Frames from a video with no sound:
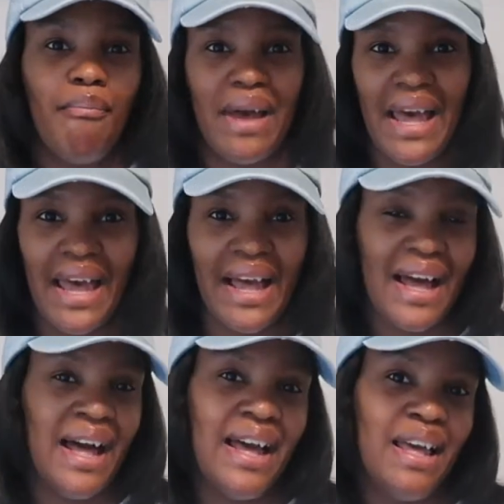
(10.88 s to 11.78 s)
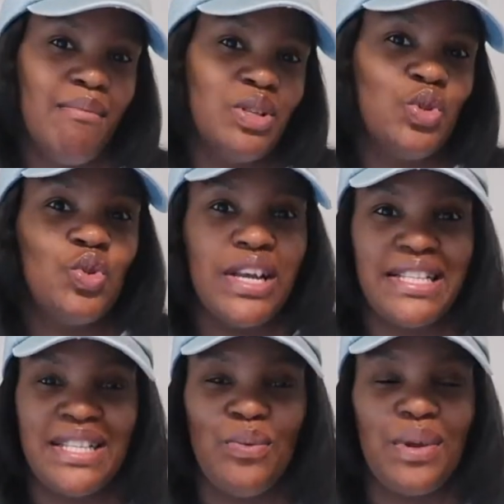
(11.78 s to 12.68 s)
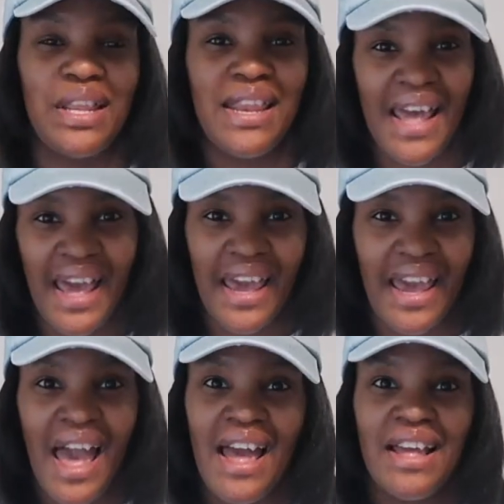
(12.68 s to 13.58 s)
back. I am Miss Tracy Renee.